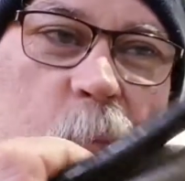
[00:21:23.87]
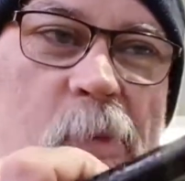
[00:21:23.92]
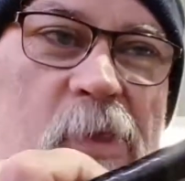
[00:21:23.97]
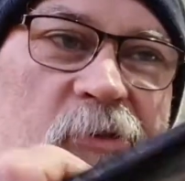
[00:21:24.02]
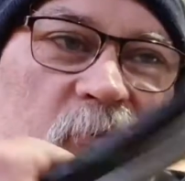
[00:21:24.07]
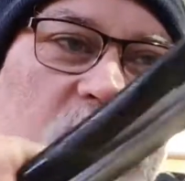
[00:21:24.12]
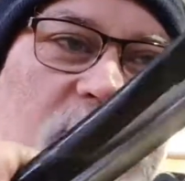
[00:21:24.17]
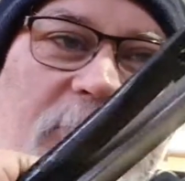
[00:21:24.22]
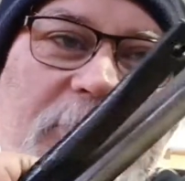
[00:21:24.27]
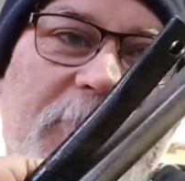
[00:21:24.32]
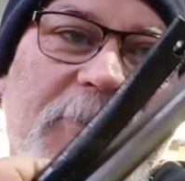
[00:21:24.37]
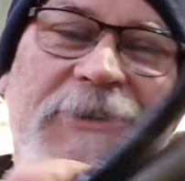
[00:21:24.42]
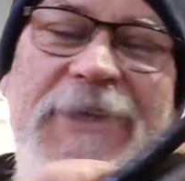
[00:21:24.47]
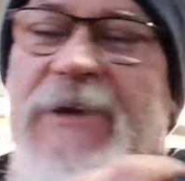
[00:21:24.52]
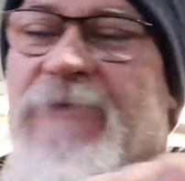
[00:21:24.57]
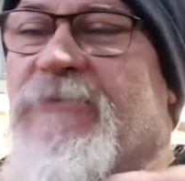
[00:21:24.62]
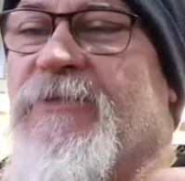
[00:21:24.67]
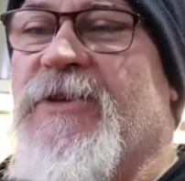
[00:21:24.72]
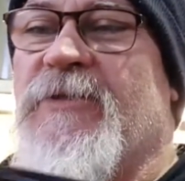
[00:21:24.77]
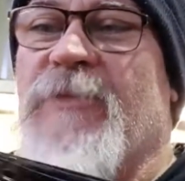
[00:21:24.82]
This one's just
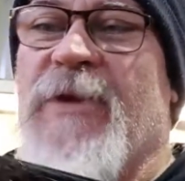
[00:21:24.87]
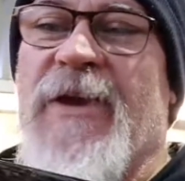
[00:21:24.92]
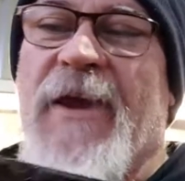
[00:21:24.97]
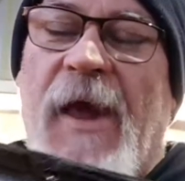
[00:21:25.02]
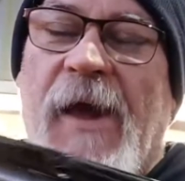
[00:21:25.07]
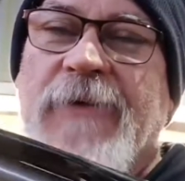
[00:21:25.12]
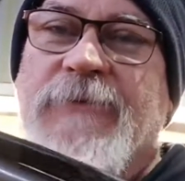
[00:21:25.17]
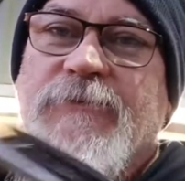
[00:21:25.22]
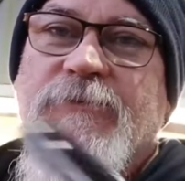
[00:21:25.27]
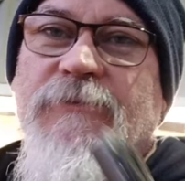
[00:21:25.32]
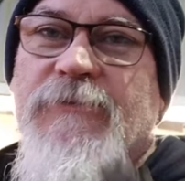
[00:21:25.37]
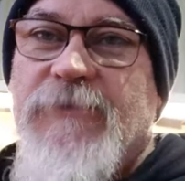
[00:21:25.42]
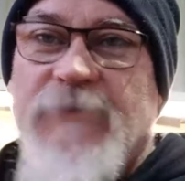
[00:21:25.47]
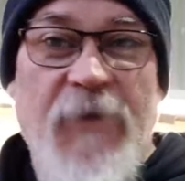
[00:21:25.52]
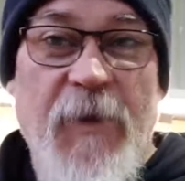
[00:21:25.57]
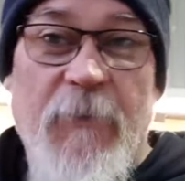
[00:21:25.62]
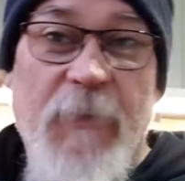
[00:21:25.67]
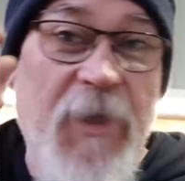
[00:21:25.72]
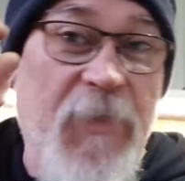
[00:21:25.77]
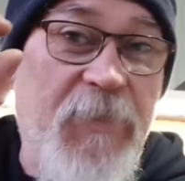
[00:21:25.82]
happened to be
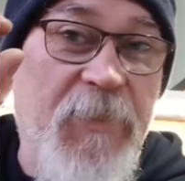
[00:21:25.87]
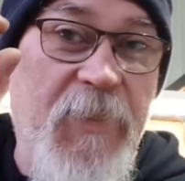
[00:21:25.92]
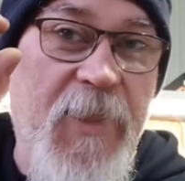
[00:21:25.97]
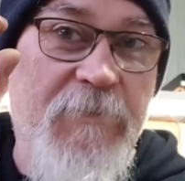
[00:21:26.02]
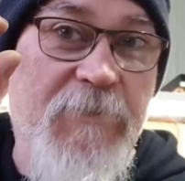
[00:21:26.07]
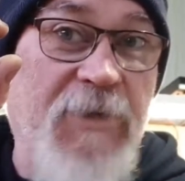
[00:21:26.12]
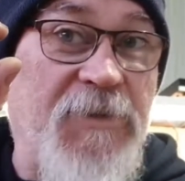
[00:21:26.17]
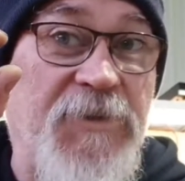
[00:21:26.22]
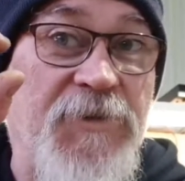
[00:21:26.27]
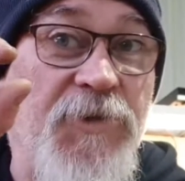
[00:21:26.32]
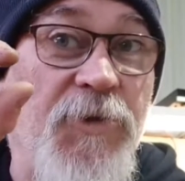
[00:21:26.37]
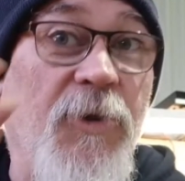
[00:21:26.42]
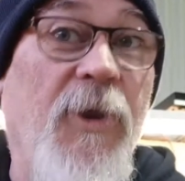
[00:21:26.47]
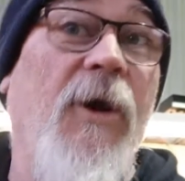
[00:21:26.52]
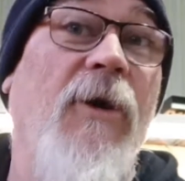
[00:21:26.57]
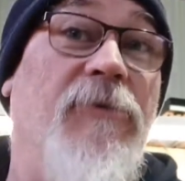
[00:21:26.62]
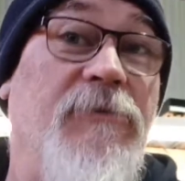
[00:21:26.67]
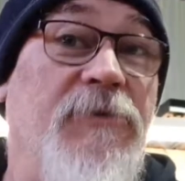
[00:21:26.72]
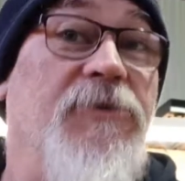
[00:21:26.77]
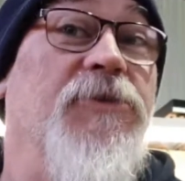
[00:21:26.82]
about that much too
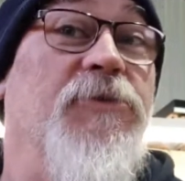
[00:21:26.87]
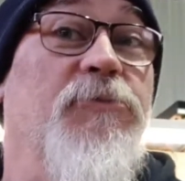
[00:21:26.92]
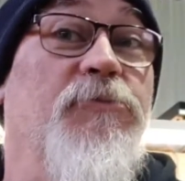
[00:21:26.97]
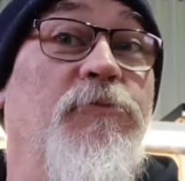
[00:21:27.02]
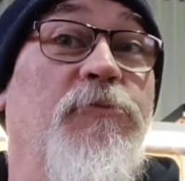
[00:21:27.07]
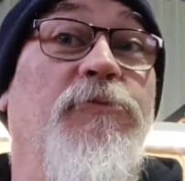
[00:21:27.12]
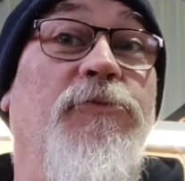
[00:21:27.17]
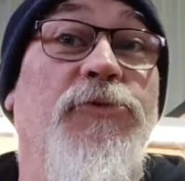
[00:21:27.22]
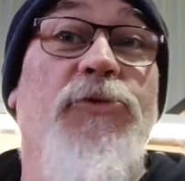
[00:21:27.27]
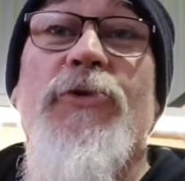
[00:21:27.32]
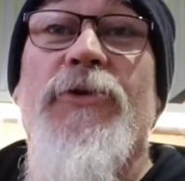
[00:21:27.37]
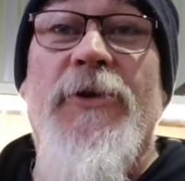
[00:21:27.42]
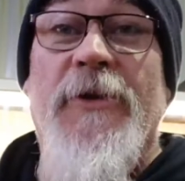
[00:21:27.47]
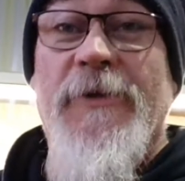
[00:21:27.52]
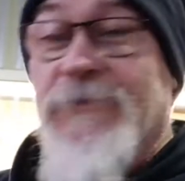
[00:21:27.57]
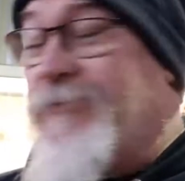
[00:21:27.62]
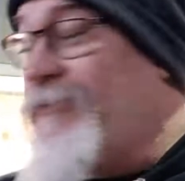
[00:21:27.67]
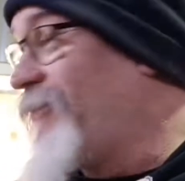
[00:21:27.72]
long. It's good.